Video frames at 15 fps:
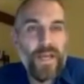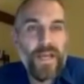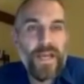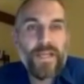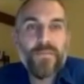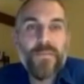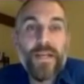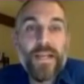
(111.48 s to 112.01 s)

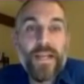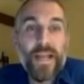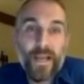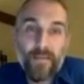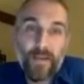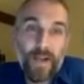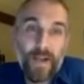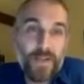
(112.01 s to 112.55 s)
As media head
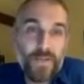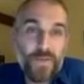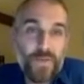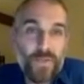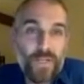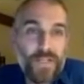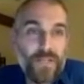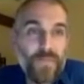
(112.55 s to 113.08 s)
at my high
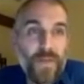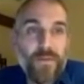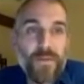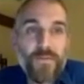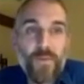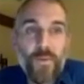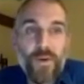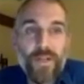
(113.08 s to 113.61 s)
school, I spend
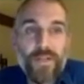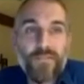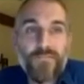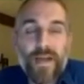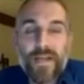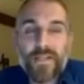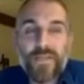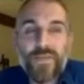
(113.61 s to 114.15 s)
most mornings
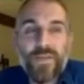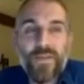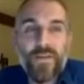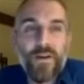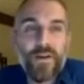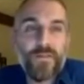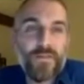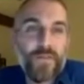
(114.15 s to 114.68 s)
mastering the
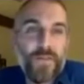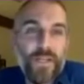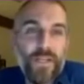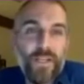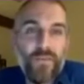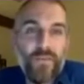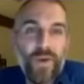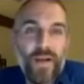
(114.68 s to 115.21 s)
art of
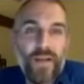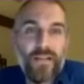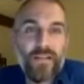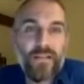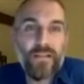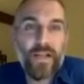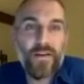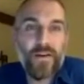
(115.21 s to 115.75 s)
speaking and writing
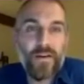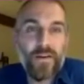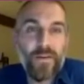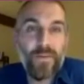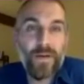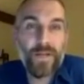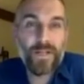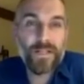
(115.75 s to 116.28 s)
lighthearted
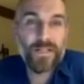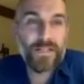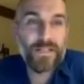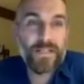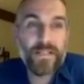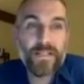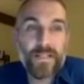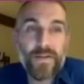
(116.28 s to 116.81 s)
puns
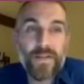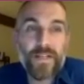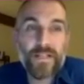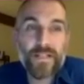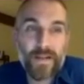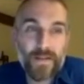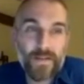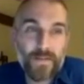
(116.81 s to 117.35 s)
into serious
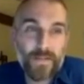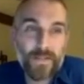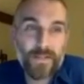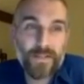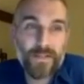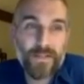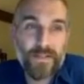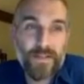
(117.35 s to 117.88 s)

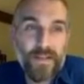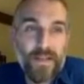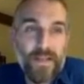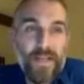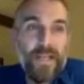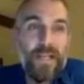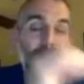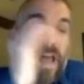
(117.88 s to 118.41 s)
announcements.
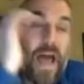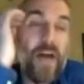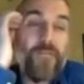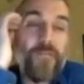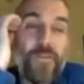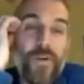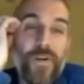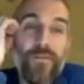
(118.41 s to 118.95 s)

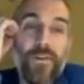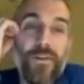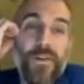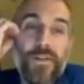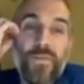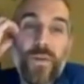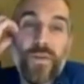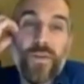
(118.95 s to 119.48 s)
Laughter, I've learned,
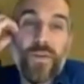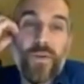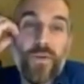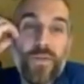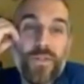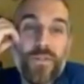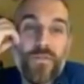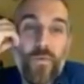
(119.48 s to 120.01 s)
is one of the
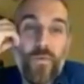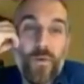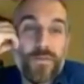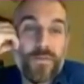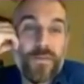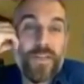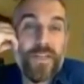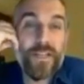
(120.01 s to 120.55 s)
oldest forms
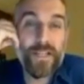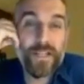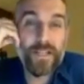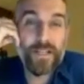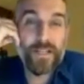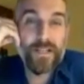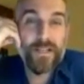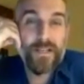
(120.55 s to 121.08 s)
of healing,
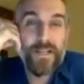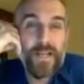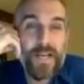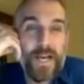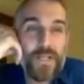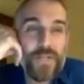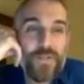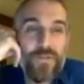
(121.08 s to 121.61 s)

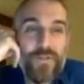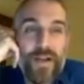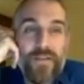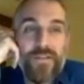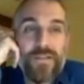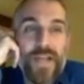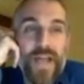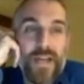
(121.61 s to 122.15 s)
a
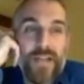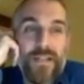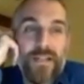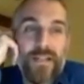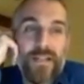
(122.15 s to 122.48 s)
survival tactic